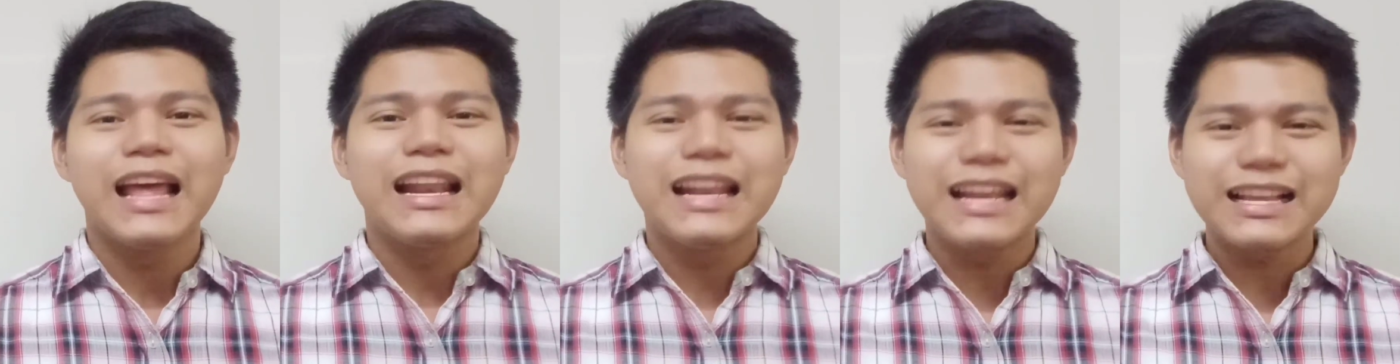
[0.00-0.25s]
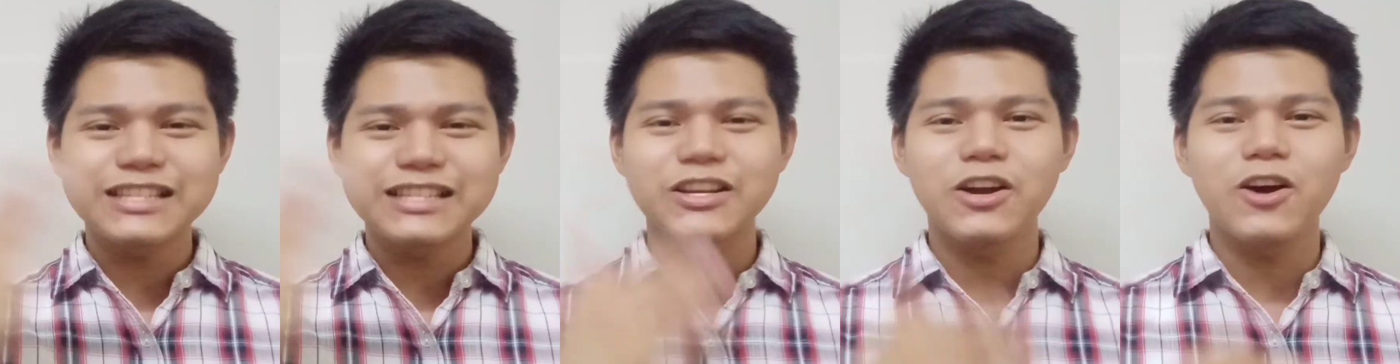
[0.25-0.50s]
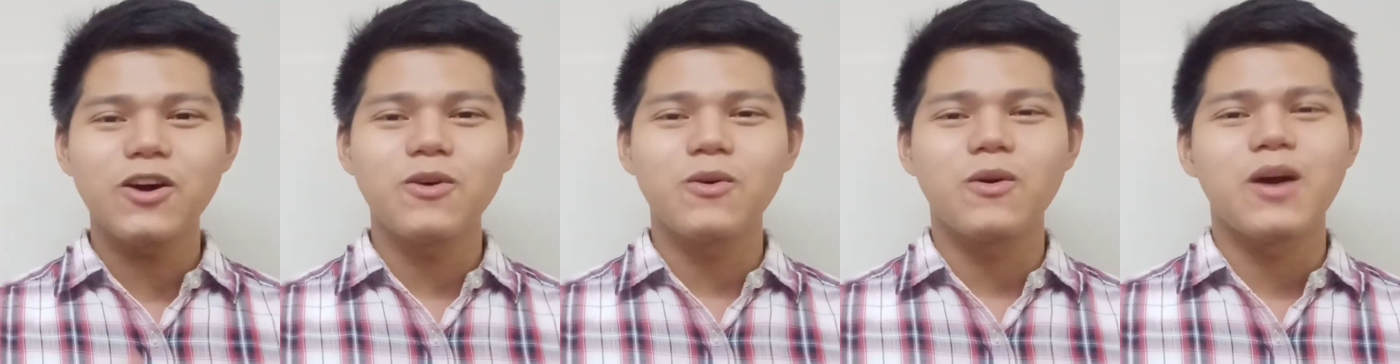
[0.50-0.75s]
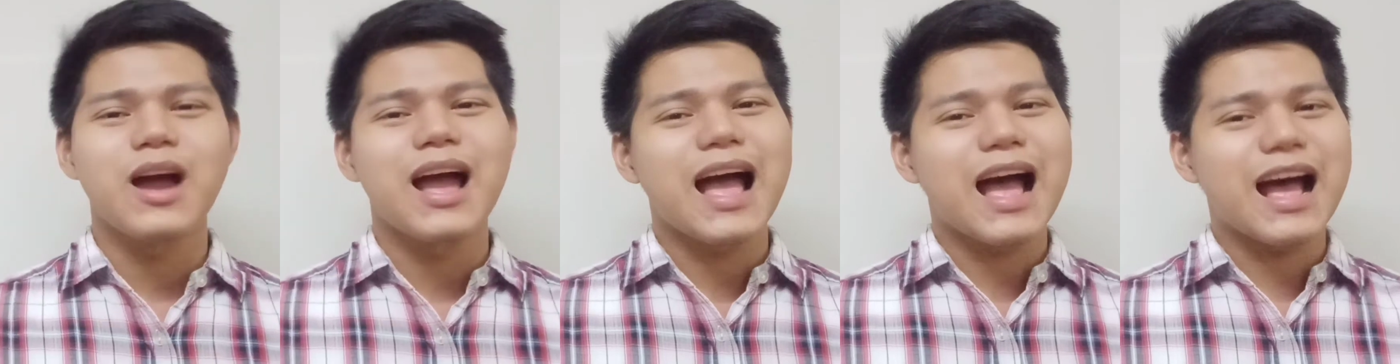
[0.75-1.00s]
Let's
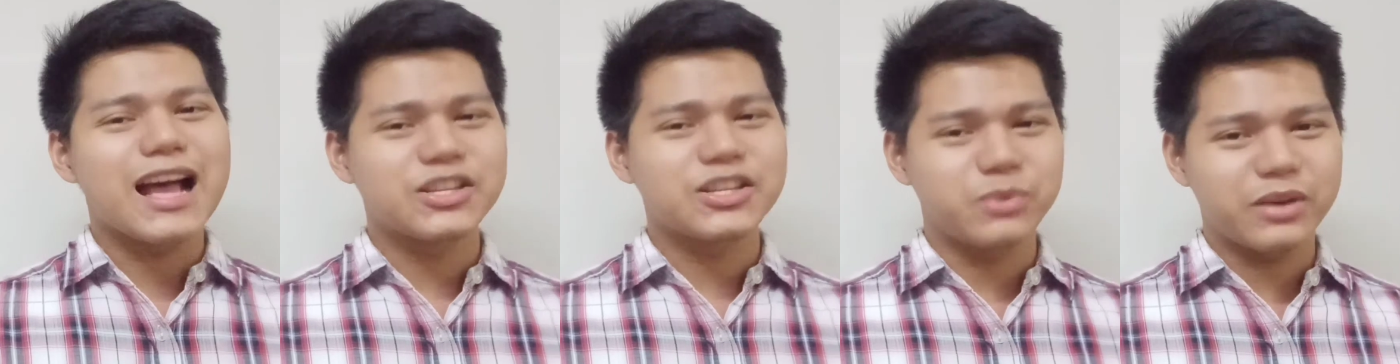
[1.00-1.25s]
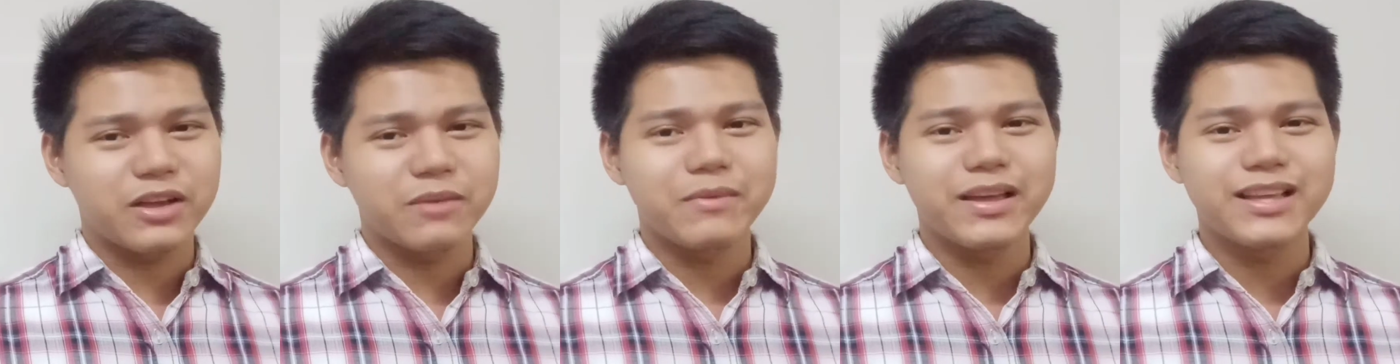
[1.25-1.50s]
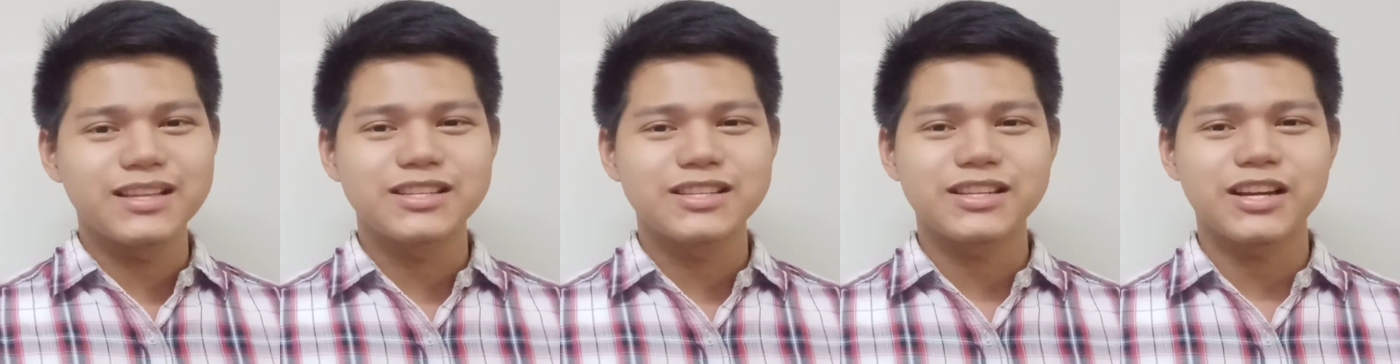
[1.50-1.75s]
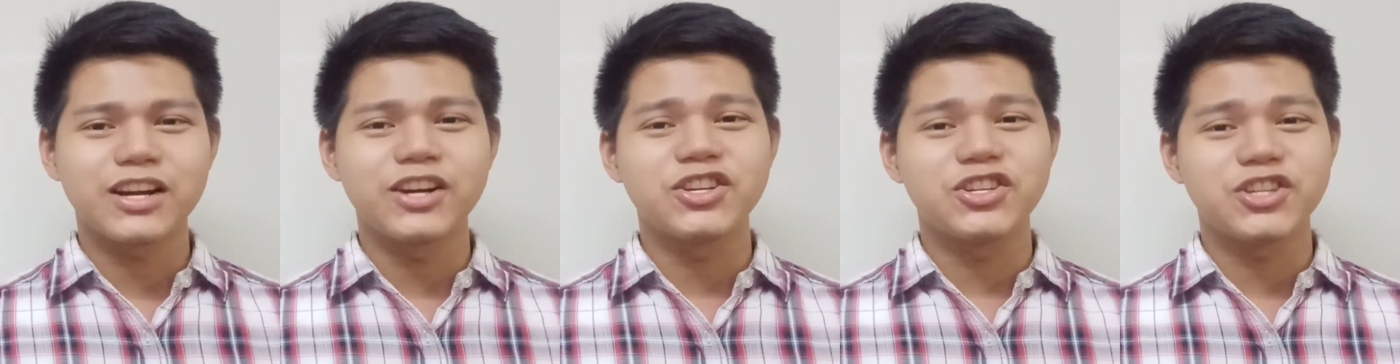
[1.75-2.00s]
go as we commence
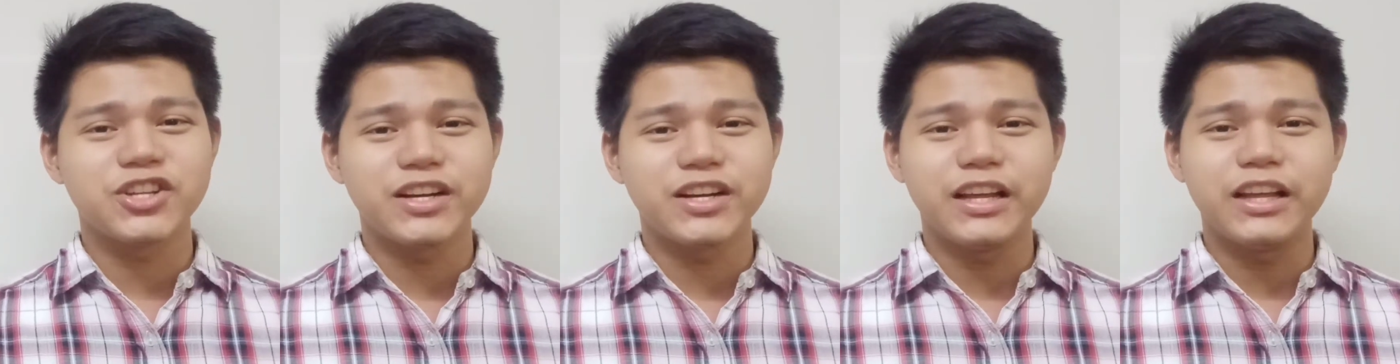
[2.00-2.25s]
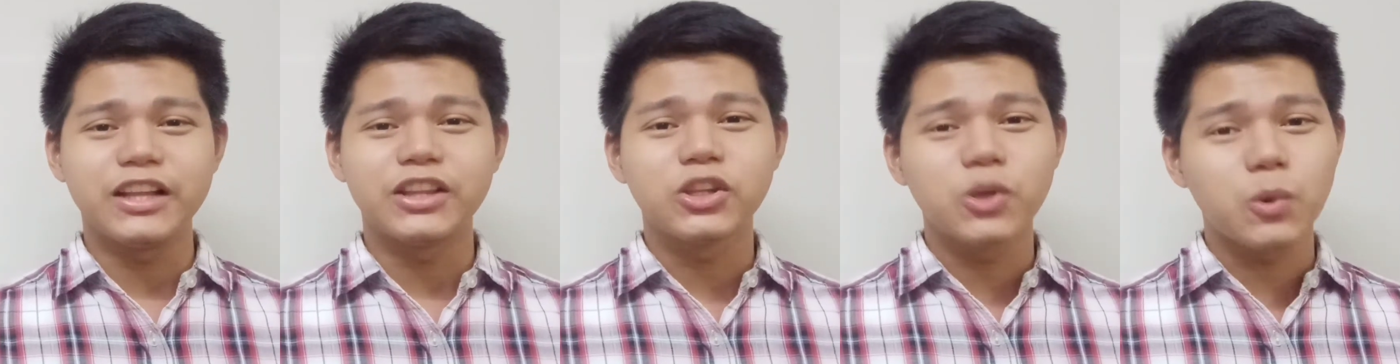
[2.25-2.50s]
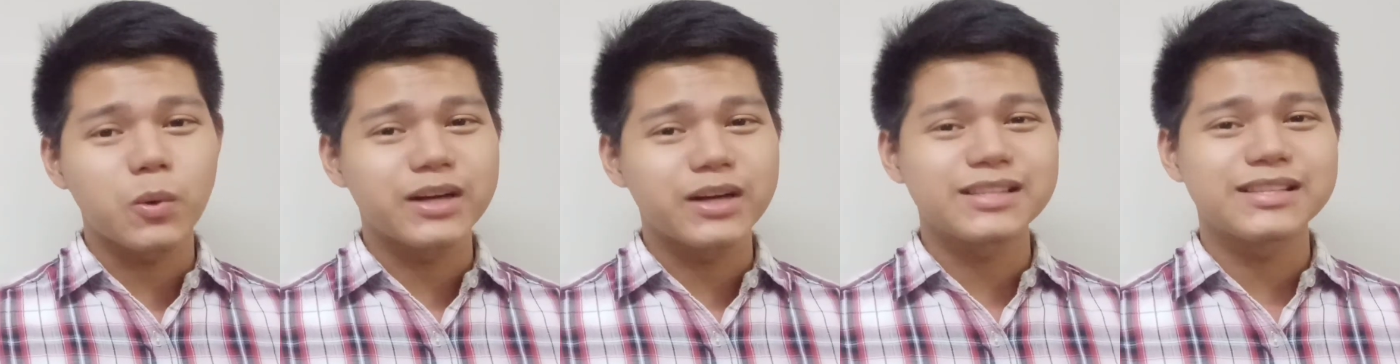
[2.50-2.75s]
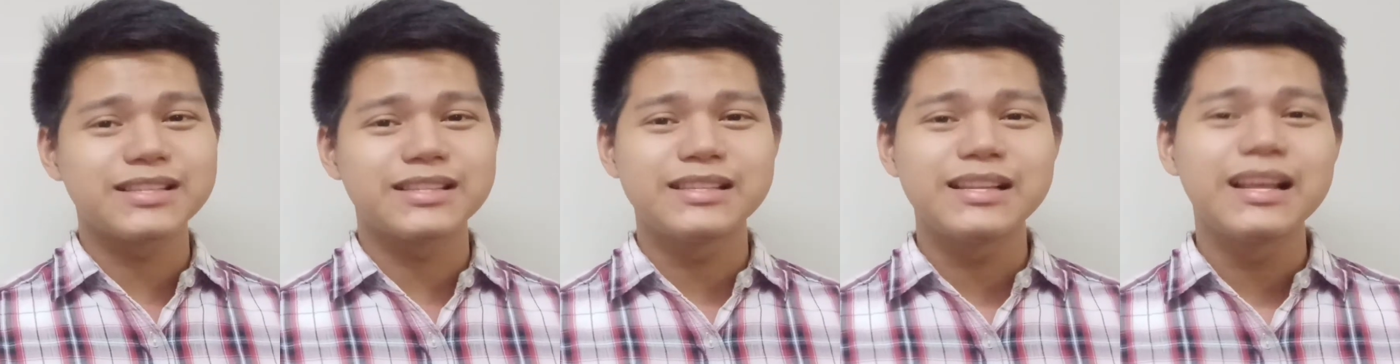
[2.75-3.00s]
our journey towards